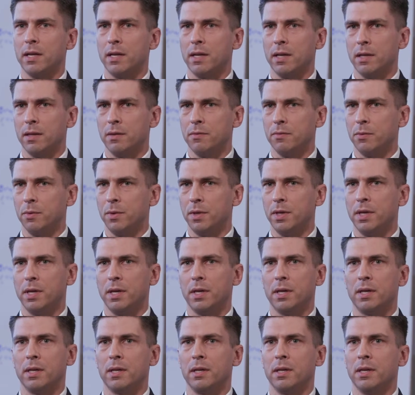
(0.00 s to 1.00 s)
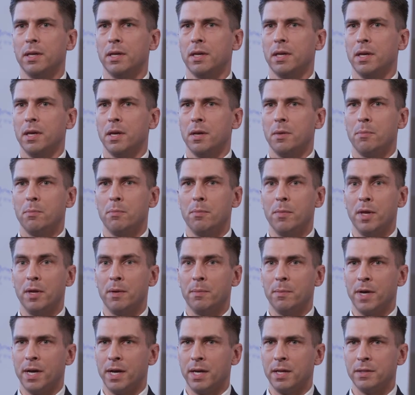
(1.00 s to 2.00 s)
And if we can
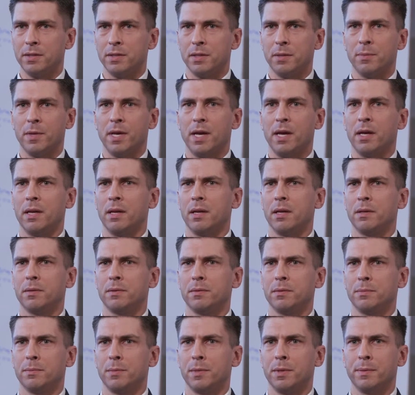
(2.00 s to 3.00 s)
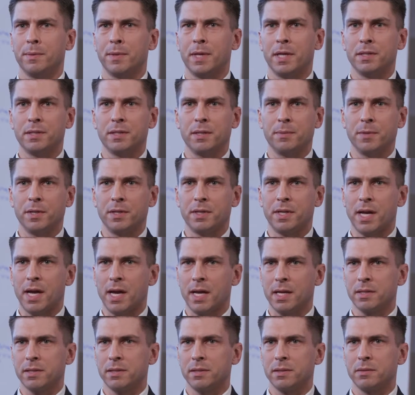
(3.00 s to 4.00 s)
minimize some of the
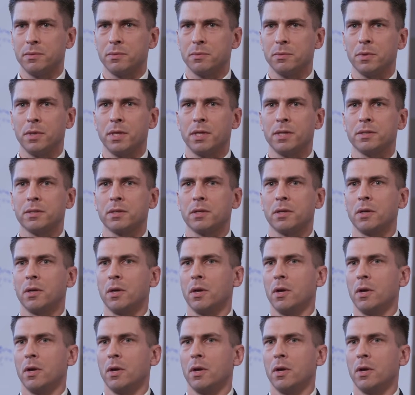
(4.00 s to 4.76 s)
tax risk,